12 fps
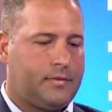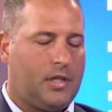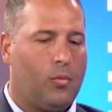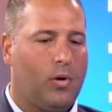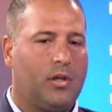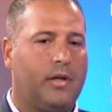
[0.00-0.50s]

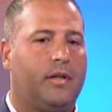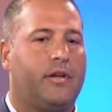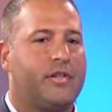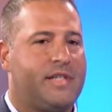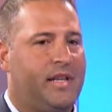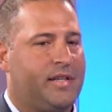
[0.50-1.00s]
Well, clearly you're
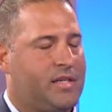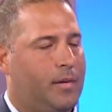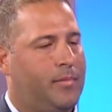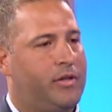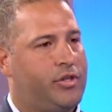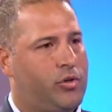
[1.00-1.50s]
seeing some of
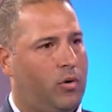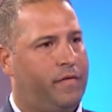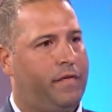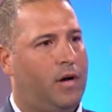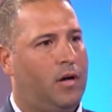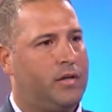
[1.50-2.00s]
the
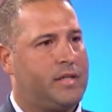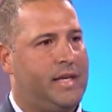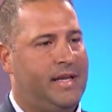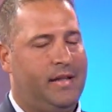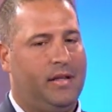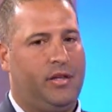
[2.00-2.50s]
shortfalls
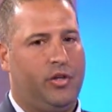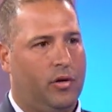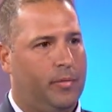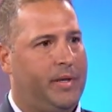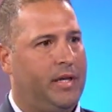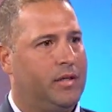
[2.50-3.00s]
in the
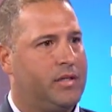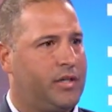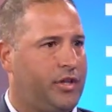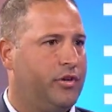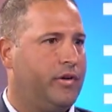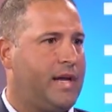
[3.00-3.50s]
European
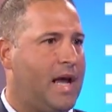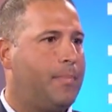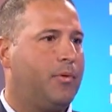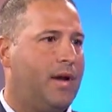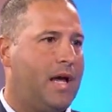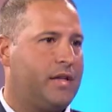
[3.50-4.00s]
security
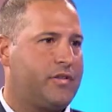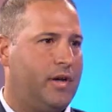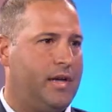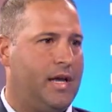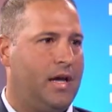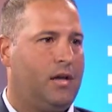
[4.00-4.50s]
apparatus right
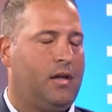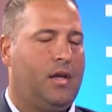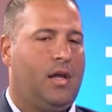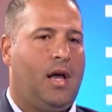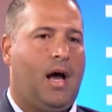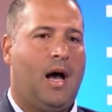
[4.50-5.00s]
now.
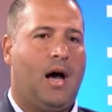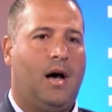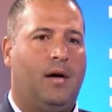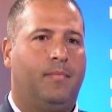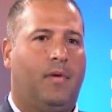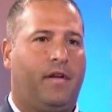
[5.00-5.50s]

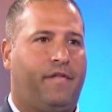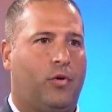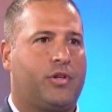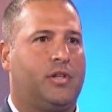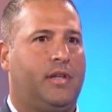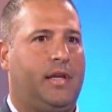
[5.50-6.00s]
Um,
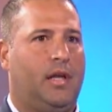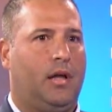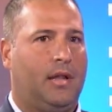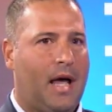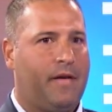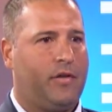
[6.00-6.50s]
unfortunately, a
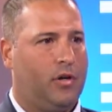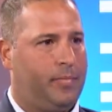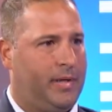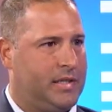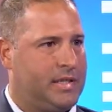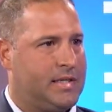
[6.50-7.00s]
lot of
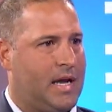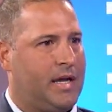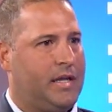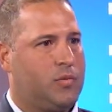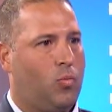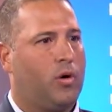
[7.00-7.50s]
European
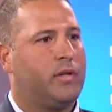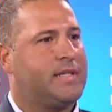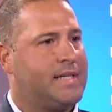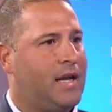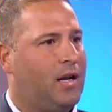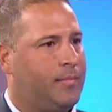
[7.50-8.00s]
societies weren't
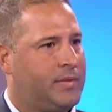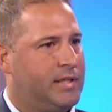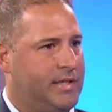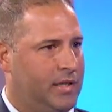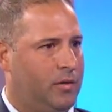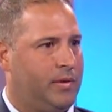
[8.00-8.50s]
set up to
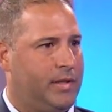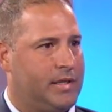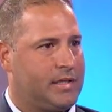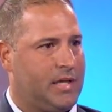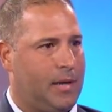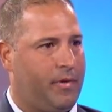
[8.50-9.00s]
deal with this
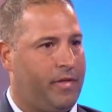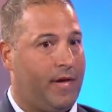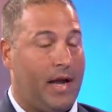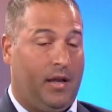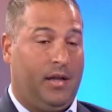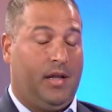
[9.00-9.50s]
type of
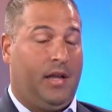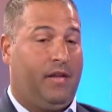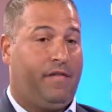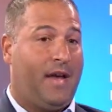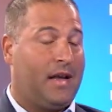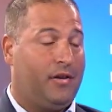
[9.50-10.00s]
threat. In
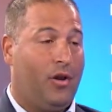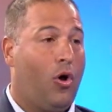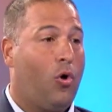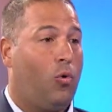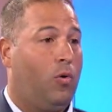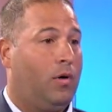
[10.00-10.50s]
fact,
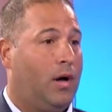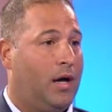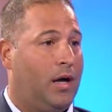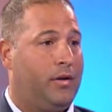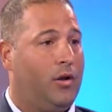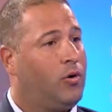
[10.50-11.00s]
no,
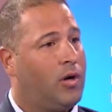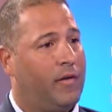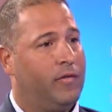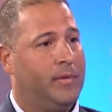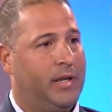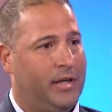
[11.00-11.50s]
uh, no
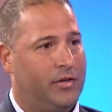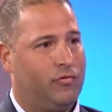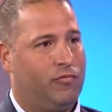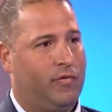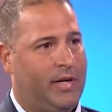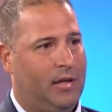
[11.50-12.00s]
government is
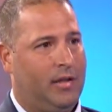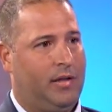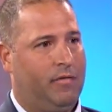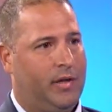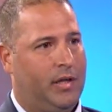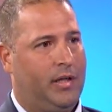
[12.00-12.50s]
really,
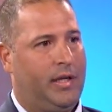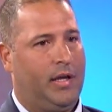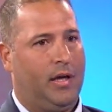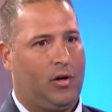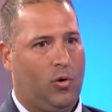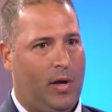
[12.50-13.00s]
really
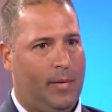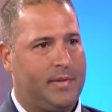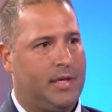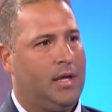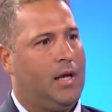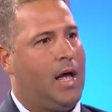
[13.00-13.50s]
equipped
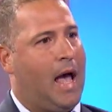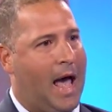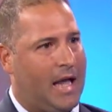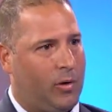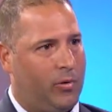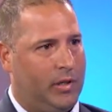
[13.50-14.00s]

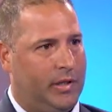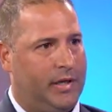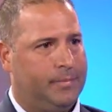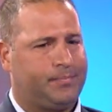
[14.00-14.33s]
adequately